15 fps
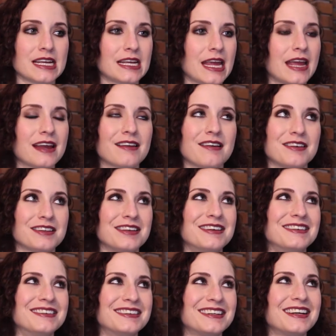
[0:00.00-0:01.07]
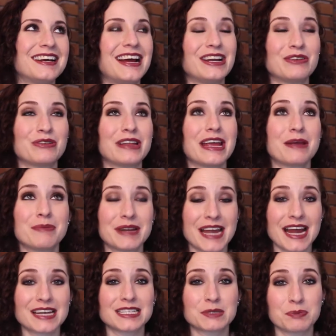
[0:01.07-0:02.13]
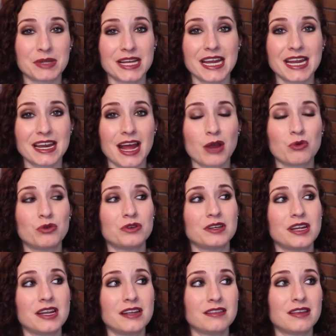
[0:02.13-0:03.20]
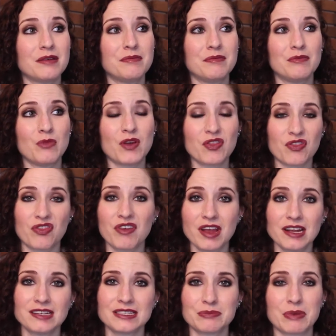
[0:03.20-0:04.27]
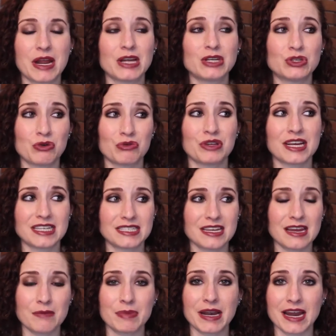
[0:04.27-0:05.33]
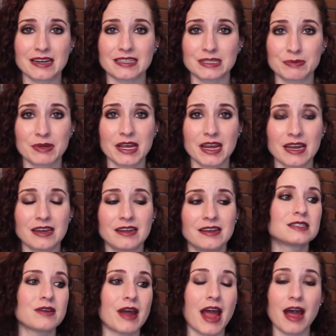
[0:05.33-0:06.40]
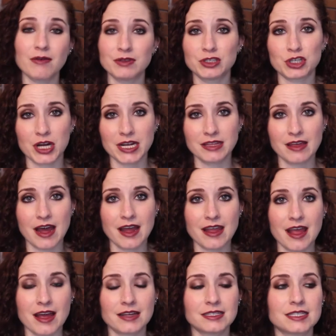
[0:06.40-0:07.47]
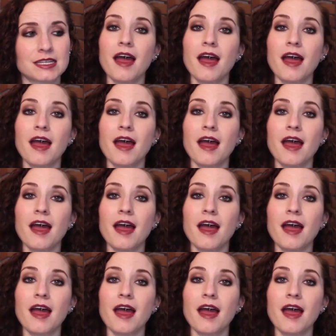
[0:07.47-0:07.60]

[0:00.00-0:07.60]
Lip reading: I don't like bananas plain. I will eat them with things, but I don't like to eat bananas plain. So I haven't tried that yet.